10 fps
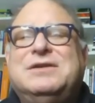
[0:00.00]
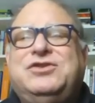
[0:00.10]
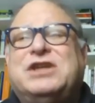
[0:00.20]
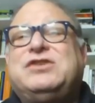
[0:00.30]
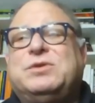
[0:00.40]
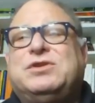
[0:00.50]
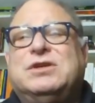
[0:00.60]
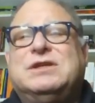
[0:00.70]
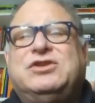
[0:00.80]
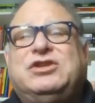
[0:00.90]
just
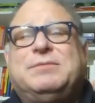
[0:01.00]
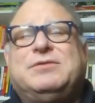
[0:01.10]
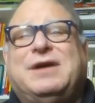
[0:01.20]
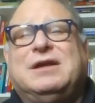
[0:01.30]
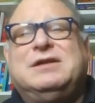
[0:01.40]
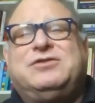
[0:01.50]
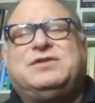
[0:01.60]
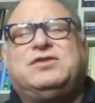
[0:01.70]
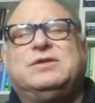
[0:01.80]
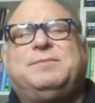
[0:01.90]
returned and shipped to valid
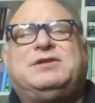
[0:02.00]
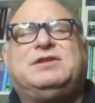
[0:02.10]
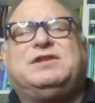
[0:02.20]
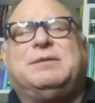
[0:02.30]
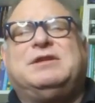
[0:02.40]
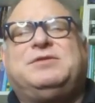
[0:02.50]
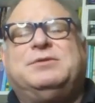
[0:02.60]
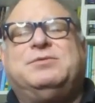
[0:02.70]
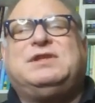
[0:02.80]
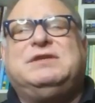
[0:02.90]
address. So it's basically something that's
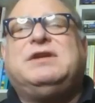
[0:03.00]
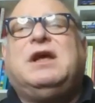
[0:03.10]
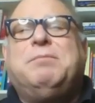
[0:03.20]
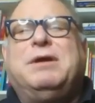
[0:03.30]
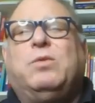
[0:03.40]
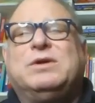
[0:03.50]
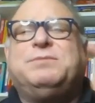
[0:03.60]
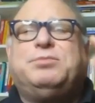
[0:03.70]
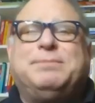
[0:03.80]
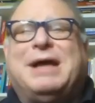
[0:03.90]
been received, but it
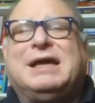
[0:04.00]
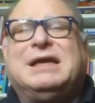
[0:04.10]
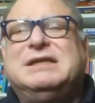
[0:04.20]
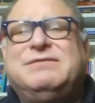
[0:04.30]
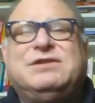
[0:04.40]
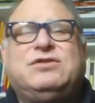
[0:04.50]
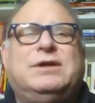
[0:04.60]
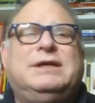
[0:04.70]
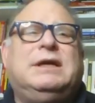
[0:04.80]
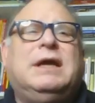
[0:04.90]
wasn't put back in
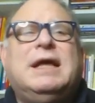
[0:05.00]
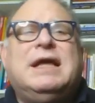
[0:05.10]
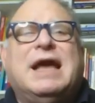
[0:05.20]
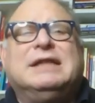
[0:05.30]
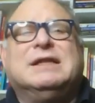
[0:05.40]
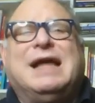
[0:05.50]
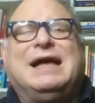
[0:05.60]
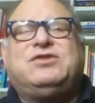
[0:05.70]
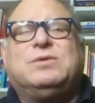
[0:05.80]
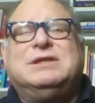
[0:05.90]
inventory. And the
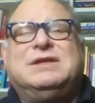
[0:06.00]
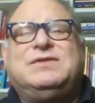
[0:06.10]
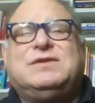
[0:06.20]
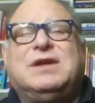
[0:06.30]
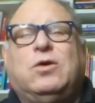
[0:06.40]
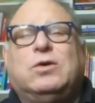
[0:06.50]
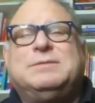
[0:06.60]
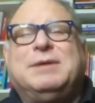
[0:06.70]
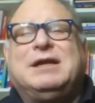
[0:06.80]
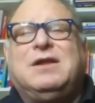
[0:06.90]
last one is
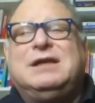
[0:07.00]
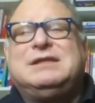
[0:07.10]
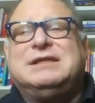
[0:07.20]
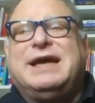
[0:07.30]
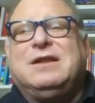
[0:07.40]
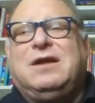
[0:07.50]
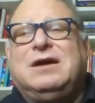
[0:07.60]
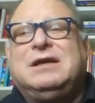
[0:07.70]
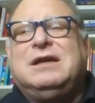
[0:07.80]
ordered by client in catalog